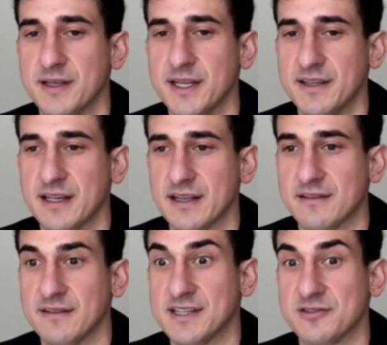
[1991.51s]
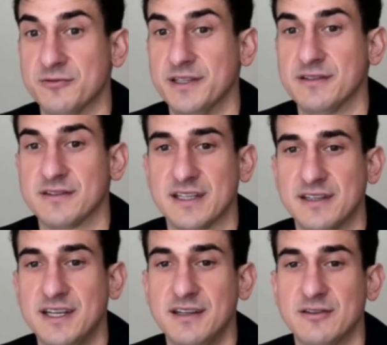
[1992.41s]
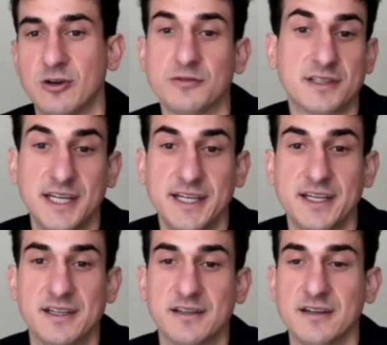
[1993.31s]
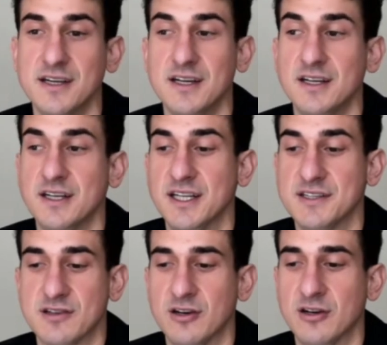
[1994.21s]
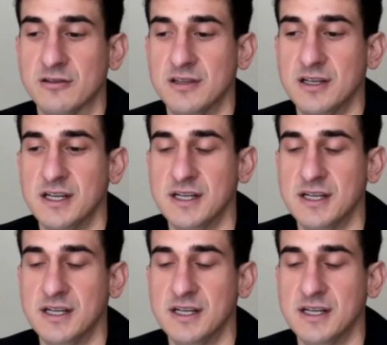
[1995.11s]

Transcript: And like, that's green. It was like key, called keying. And so